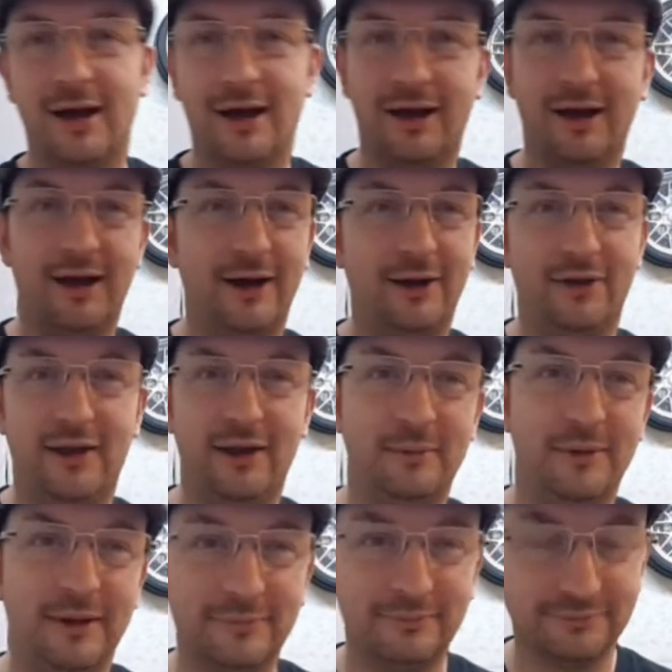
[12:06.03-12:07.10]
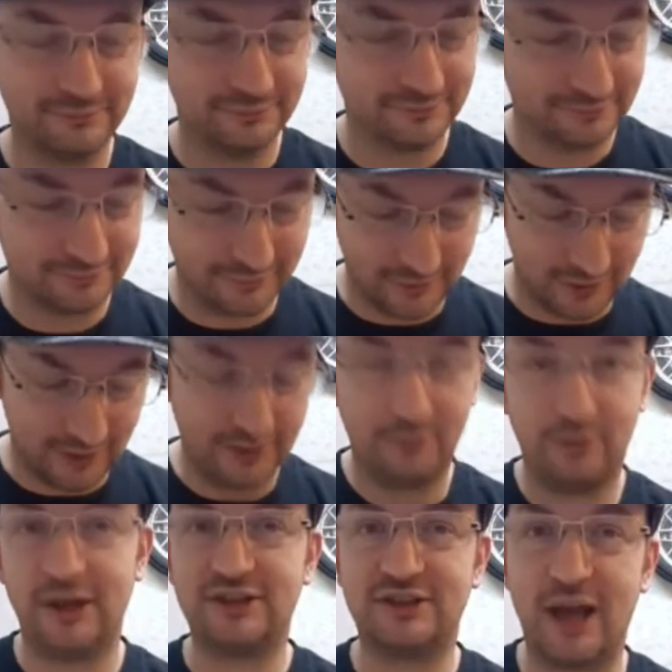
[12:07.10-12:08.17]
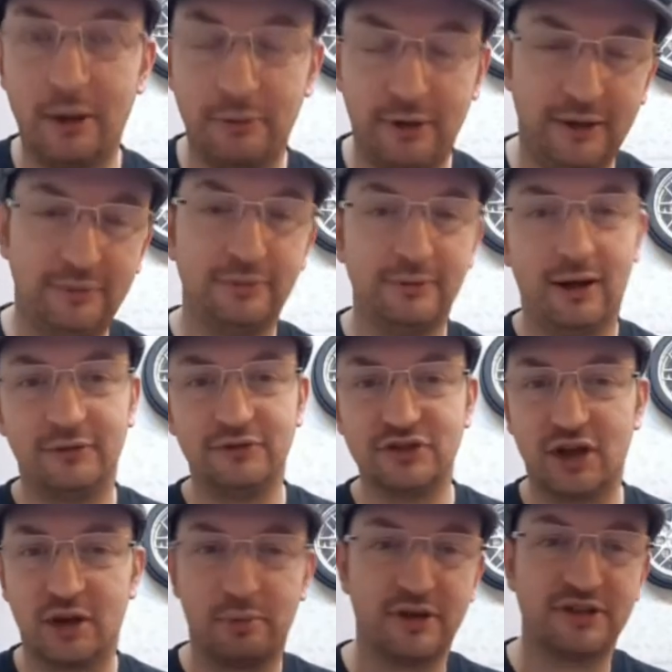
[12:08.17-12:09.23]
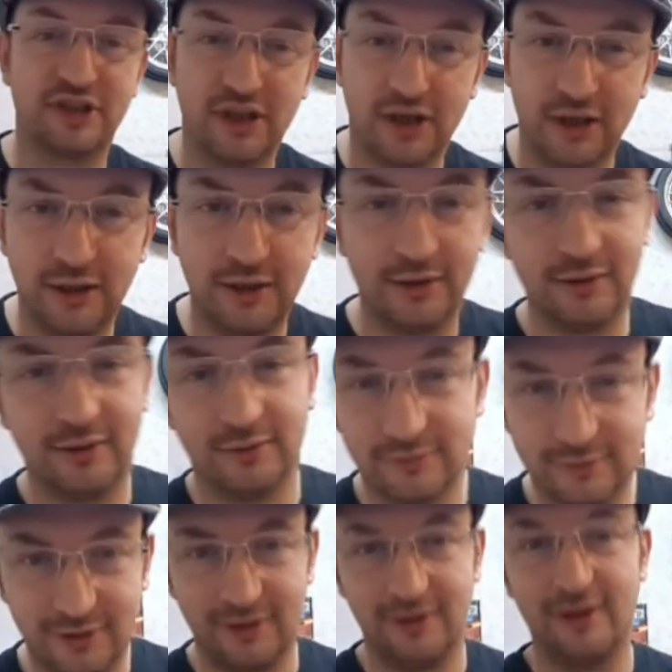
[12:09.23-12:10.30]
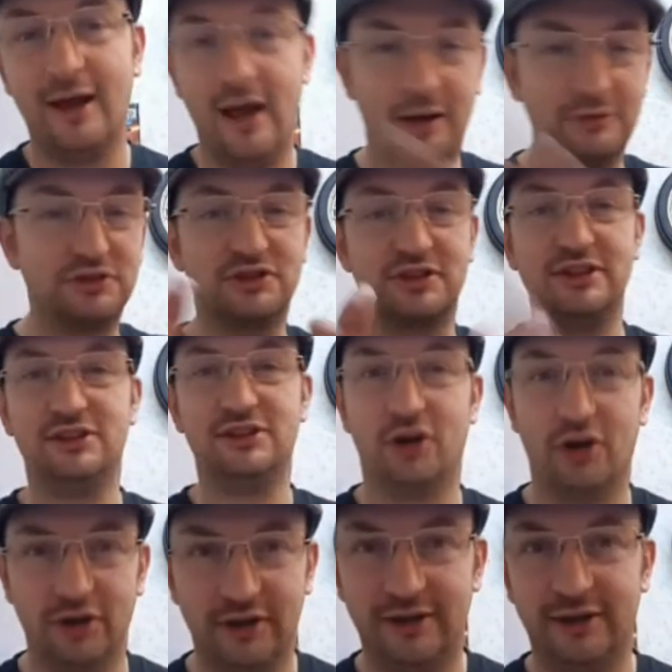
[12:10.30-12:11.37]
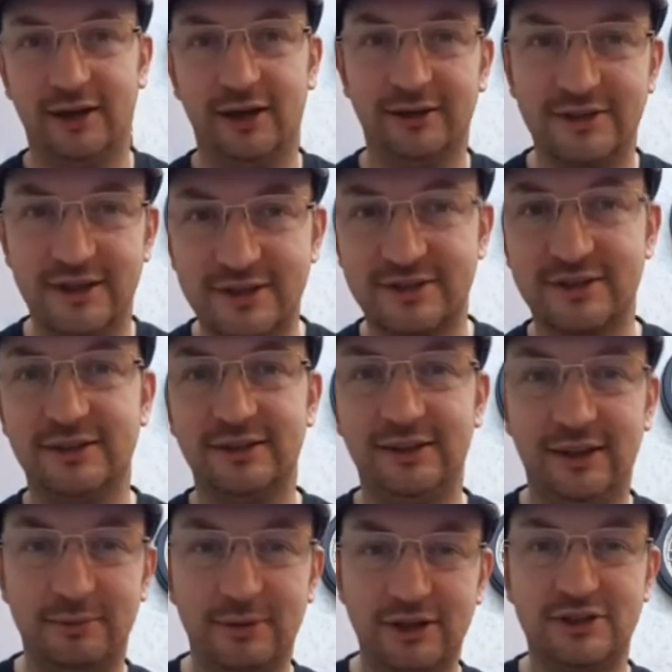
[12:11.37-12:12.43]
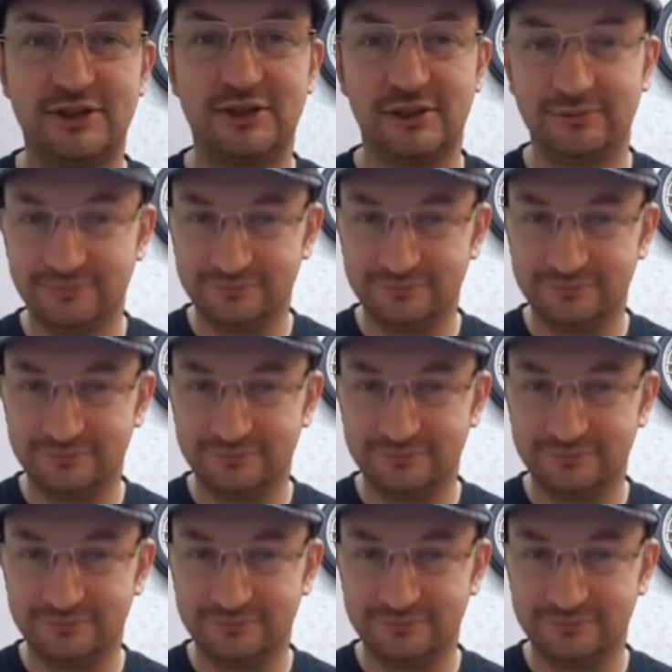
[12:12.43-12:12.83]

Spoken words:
Oh dear me. Well, it's loaded. I'm just going to press a key. I was just enjoying the text in the image.